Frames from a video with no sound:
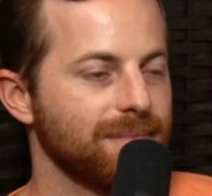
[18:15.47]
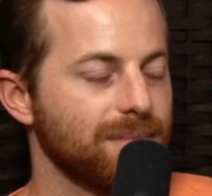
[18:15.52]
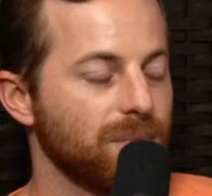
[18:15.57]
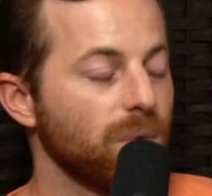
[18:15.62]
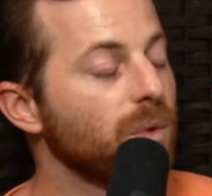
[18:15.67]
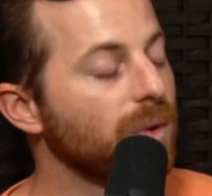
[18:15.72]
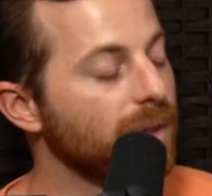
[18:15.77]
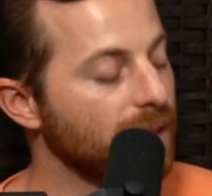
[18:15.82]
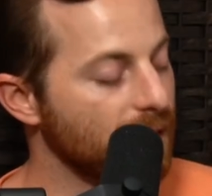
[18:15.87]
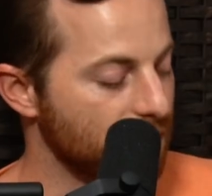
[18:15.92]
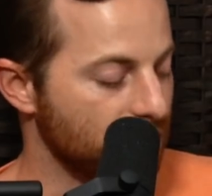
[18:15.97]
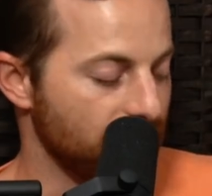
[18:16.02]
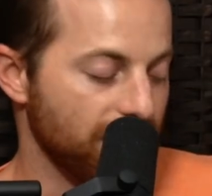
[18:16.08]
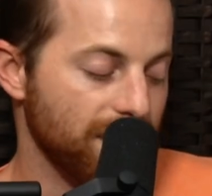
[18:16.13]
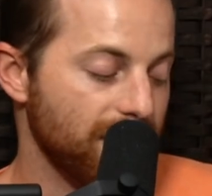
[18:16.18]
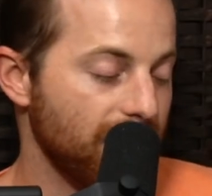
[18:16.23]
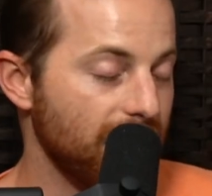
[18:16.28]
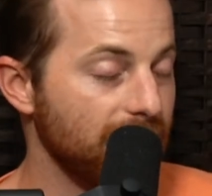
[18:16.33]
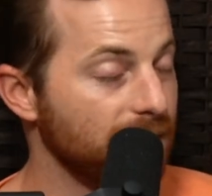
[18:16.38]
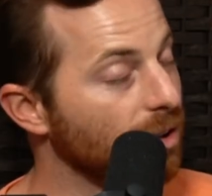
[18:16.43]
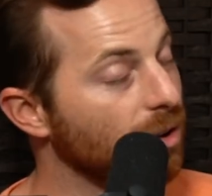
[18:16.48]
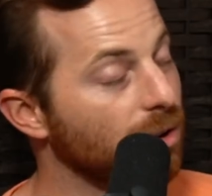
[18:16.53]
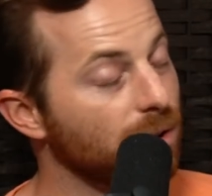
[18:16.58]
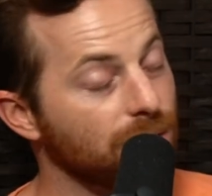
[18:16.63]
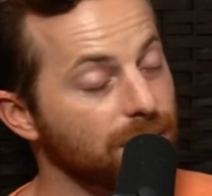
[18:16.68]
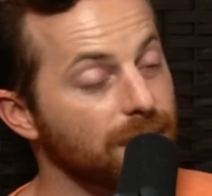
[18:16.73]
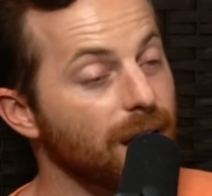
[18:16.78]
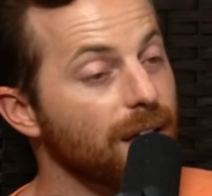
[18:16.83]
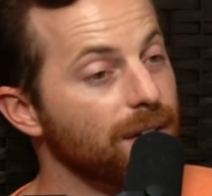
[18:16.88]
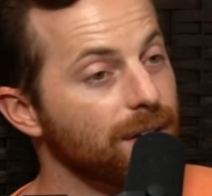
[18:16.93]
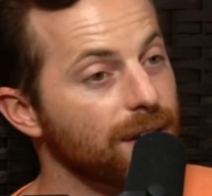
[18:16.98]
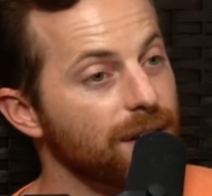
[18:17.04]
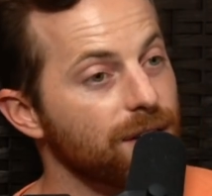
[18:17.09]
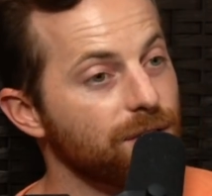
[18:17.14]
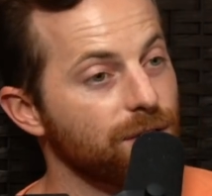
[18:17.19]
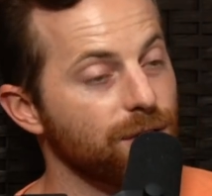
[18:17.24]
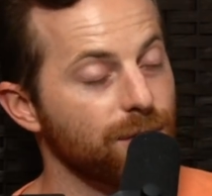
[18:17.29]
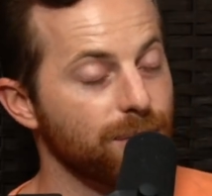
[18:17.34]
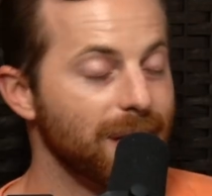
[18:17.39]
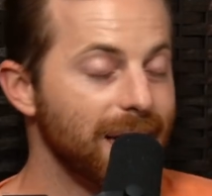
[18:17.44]
Well, that's a whole nother
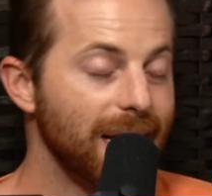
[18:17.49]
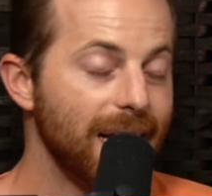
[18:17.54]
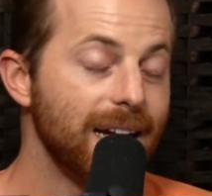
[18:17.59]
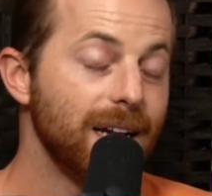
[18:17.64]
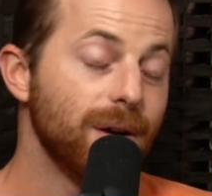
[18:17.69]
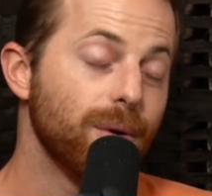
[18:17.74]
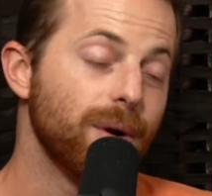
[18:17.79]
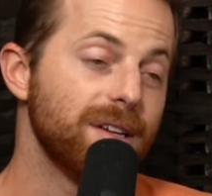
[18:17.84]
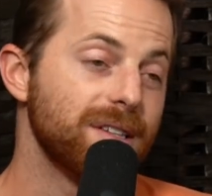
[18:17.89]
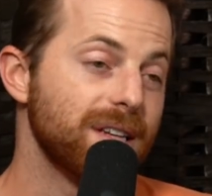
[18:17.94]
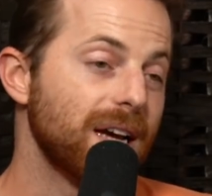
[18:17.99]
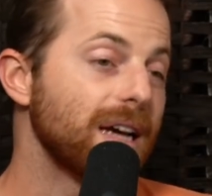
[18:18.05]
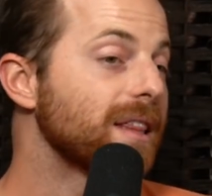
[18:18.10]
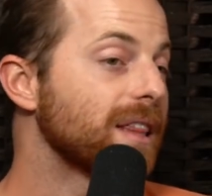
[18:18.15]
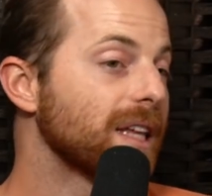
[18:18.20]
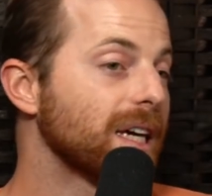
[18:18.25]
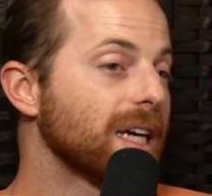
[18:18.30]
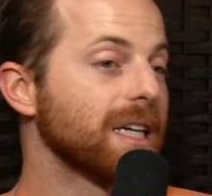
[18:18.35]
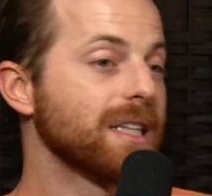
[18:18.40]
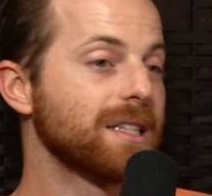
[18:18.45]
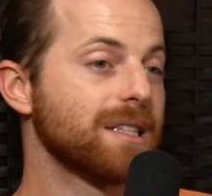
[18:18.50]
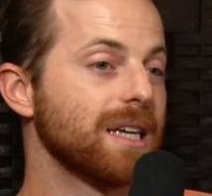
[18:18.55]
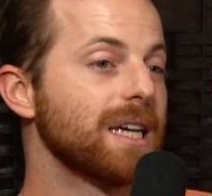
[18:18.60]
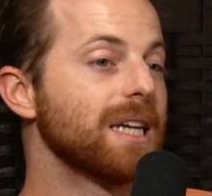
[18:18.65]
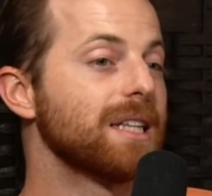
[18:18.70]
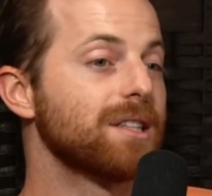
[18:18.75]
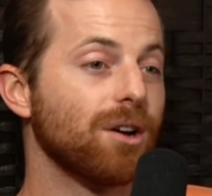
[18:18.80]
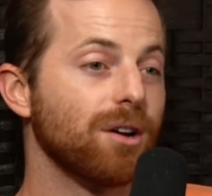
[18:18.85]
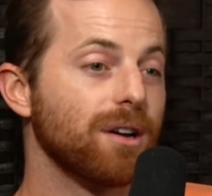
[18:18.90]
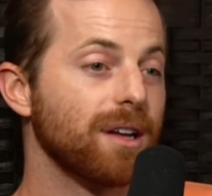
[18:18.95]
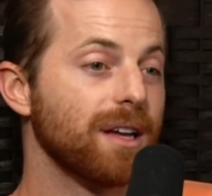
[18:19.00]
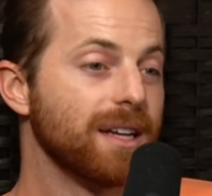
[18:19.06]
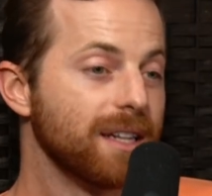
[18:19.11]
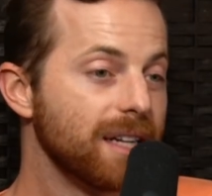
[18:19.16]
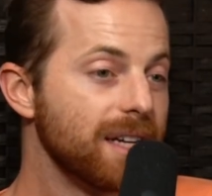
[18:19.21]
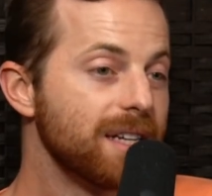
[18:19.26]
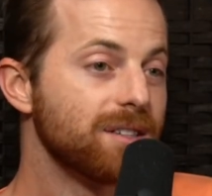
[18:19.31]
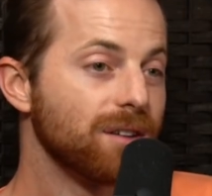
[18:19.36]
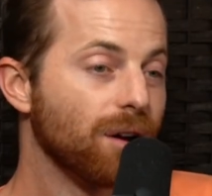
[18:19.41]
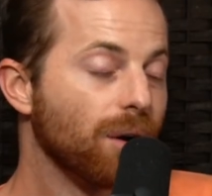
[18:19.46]
issue. But anyways, I think it
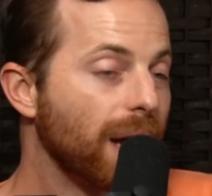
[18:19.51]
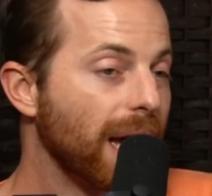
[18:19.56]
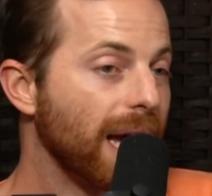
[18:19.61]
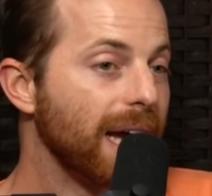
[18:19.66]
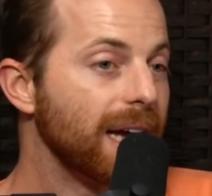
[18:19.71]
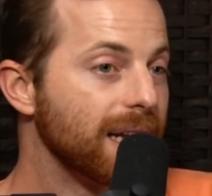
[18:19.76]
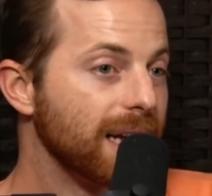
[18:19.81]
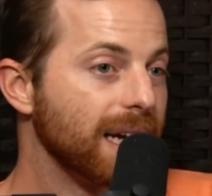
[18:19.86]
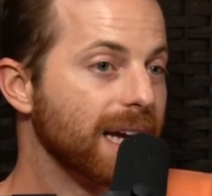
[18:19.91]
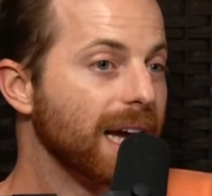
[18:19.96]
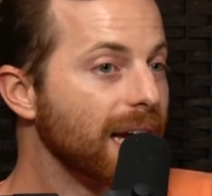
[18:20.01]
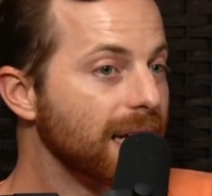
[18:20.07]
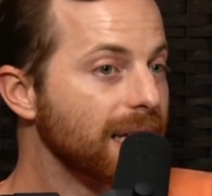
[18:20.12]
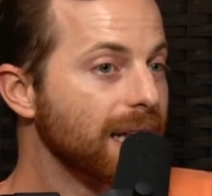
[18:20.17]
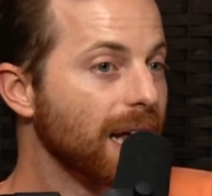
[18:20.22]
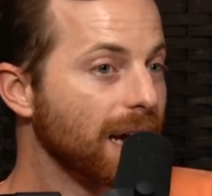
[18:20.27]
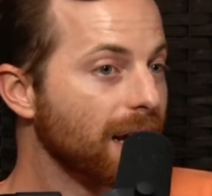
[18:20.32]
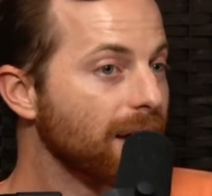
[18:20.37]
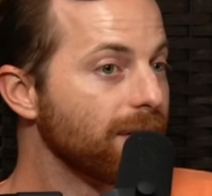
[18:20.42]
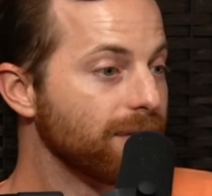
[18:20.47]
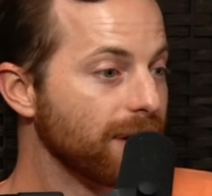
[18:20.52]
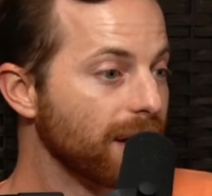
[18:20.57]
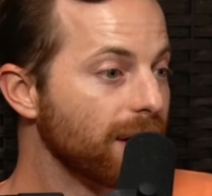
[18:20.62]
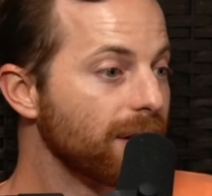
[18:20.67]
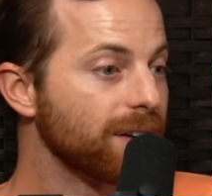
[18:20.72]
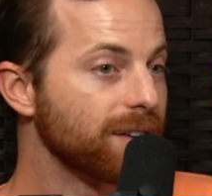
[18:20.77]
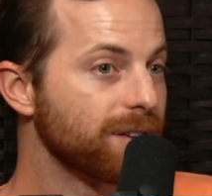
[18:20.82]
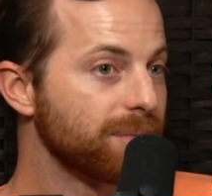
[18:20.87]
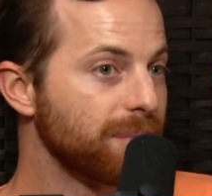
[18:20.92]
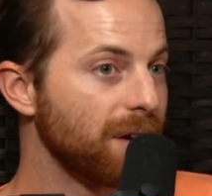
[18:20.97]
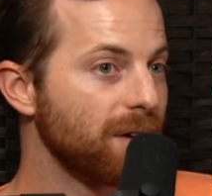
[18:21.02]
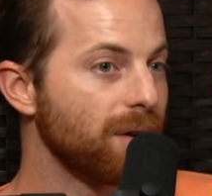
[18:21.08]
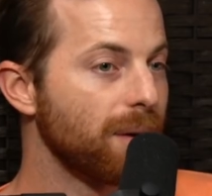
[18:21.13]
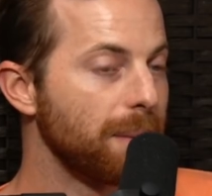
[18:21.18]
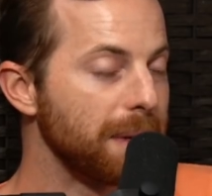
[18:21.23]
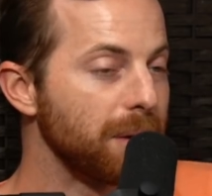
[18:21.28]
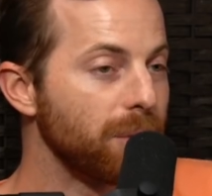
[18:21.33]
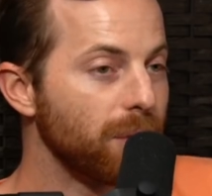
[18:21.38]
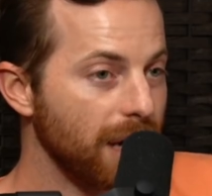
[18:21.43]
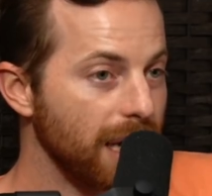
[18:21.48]
is okay to get like a very I
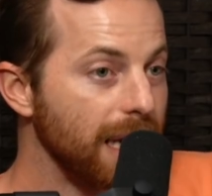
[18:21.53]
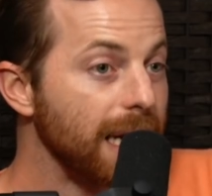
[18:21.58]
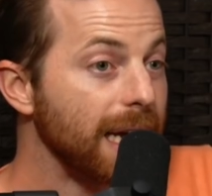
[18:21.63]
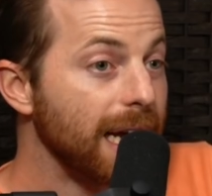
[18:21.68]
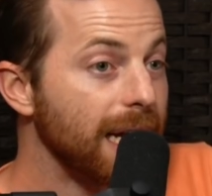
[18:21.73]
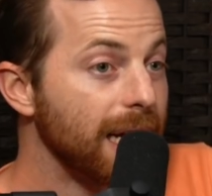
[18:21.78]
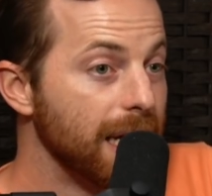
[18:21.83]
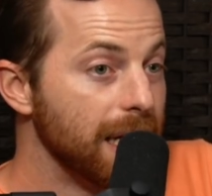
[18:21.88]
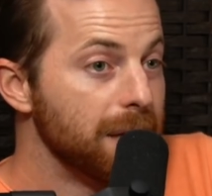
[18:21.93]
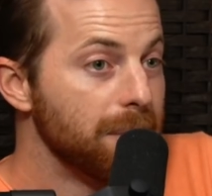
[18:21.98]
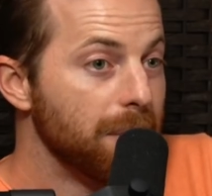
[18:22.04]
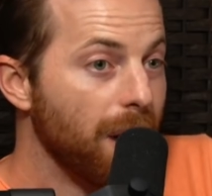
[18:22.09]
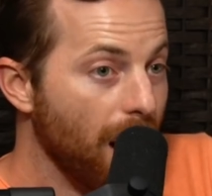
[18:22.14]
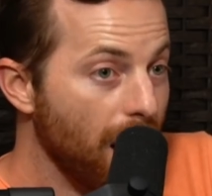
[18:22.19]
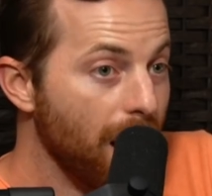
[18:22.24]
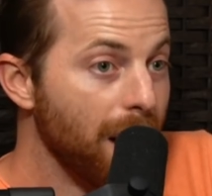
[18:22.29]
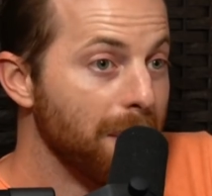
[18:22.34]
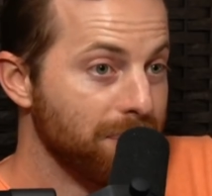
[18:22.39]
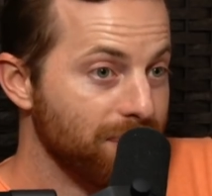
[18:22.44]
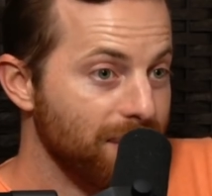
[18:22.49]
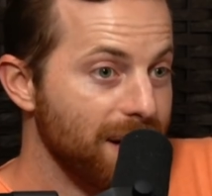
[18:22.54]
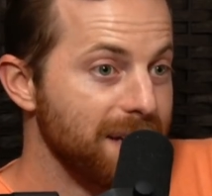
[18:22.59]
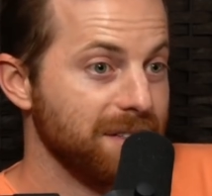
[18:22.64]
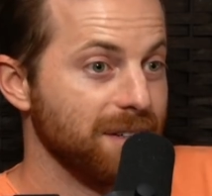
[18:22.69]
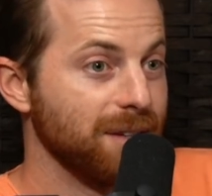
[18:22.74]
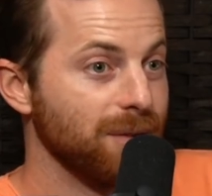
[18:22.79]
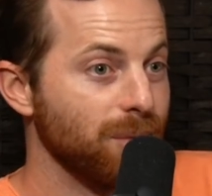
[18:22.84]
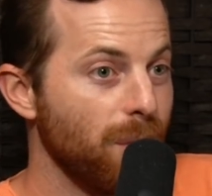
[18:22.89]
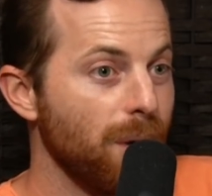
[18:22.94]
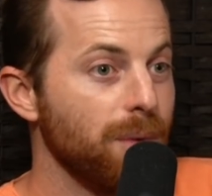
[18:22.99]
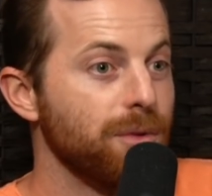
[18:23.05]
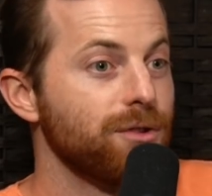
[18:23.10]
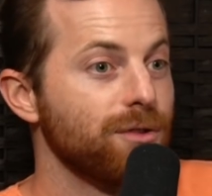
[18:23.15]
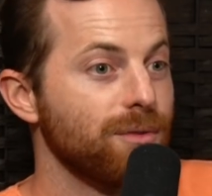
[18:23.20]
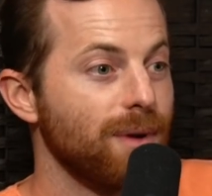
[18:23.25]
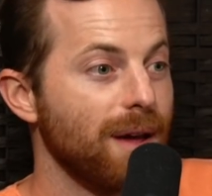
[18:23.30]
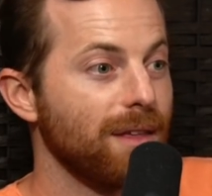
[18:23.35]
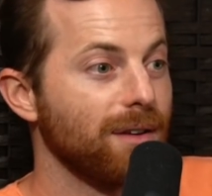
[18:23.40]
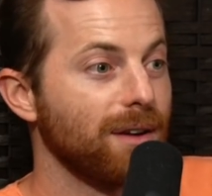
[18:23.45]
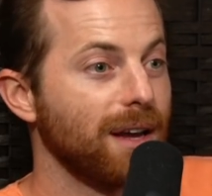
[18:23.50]
mean, we're gonna get him a present. What would
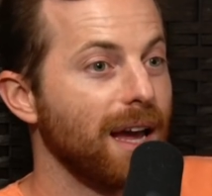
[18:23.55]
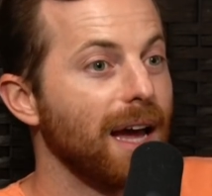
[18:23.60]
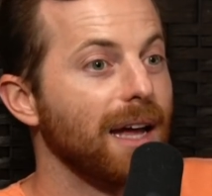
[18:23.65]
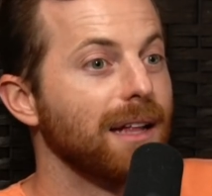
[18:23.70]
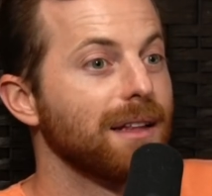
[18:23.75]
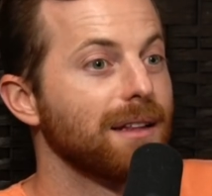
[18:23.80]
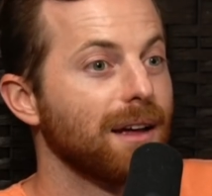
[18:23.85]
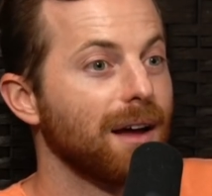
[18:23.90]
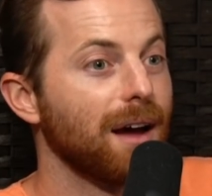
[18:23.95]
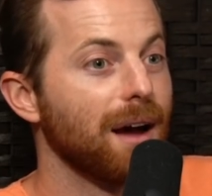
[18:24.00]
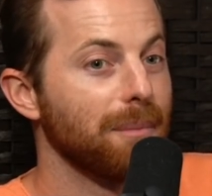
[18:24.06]
you rather get?